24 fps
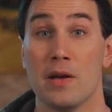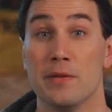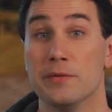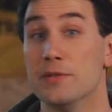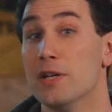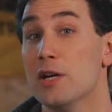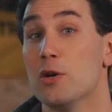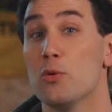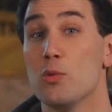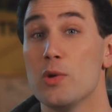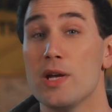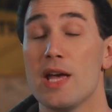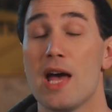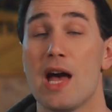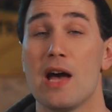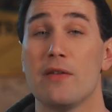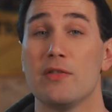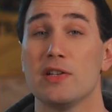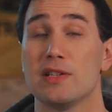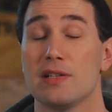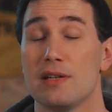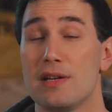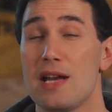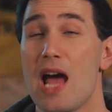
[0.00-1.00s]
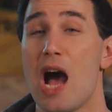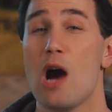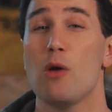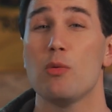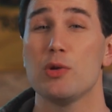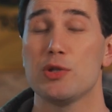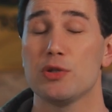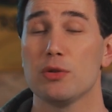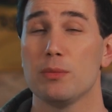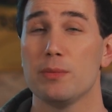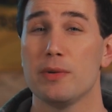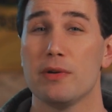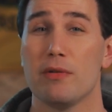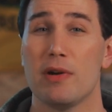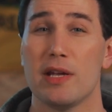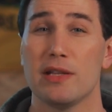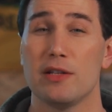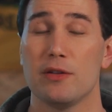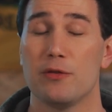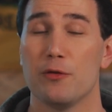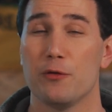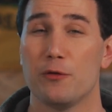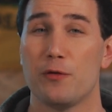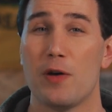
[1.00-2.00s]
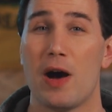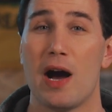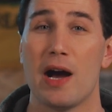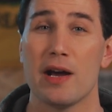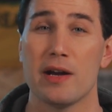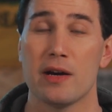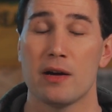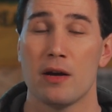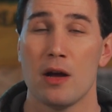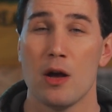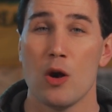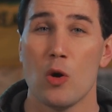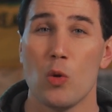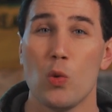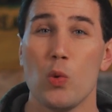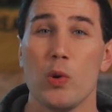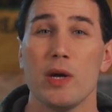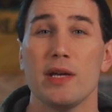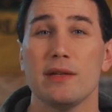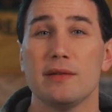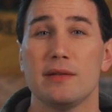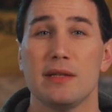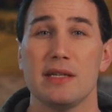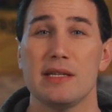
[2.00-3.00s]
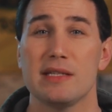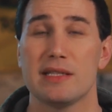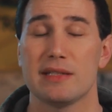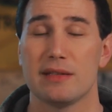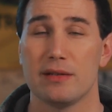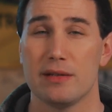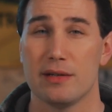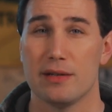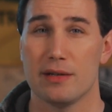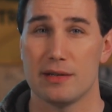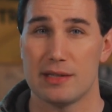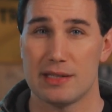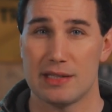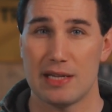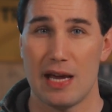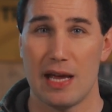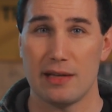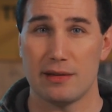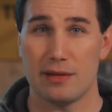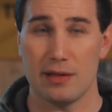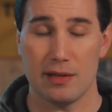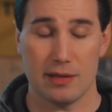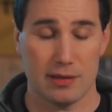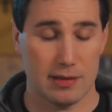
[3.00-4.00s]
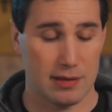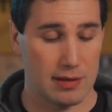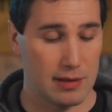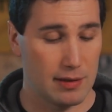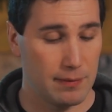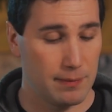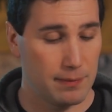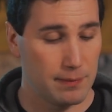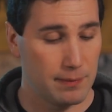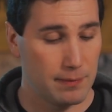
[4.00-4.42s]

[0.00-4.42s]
There we have it, now we should be ready to fire with these trigger settings.